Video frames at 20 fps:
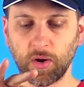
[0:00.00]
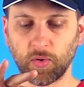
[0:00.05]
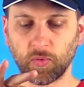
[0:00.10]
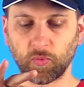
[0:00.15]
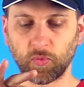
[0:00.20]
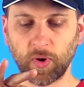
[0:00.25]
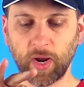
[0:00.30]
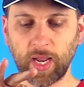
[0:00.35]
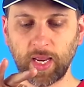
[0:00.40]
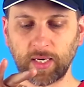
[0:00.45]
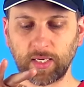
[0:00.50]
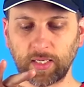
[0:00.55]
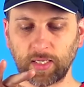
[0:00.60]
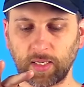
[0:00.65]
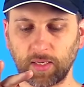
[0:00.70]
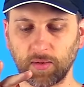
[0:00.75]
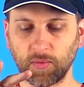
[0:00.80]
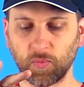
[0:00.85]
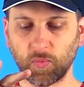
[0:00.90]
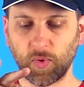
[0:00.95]
right
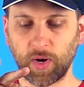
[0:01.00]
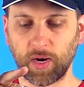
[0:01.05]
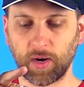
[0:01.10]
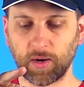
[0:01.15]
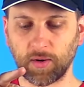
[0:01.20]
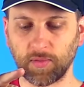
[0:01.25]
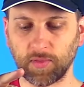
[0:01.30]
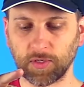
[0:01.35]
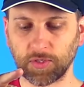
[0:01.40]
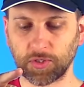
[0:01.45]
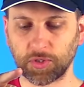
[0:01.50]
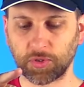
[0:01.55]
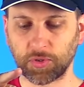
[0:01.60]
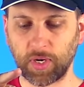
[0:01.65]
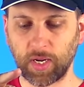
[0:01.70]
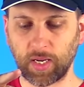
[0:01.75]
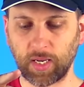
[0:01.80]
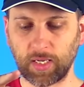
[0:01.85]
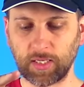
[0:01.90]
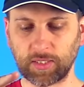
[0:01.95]
where the
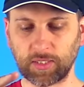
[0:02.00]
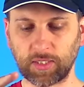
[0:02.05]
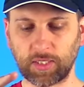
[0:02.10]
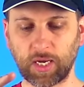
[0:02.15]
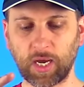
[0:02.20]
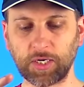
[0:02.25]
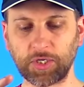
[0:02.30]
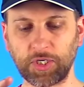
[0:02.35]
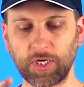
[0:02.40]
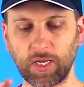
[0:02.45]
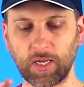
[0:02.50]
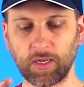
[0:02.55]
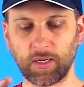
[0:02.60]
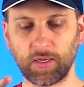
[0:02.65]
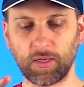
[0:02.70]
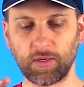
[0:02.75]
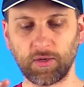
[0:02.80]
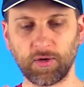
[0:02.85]
string is touching